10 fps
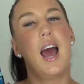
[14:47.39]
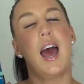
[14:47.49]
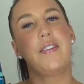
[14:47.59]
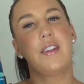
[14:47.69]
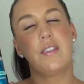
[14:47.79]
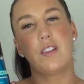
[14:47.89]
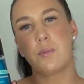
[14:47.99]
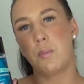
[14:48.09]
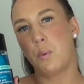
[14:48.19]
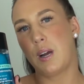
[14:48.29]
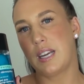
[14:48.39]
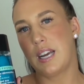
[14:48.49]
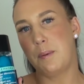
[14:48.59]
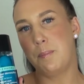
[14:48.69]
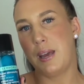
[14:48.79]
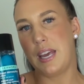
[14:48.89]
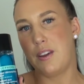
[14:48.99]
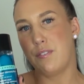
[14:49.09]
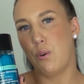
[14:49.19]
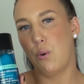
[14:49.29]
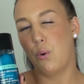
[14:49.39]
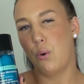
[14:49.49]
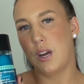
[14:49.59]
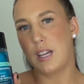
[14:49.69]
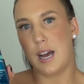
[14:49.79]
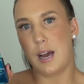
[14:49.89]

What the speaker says: and then the small one can be for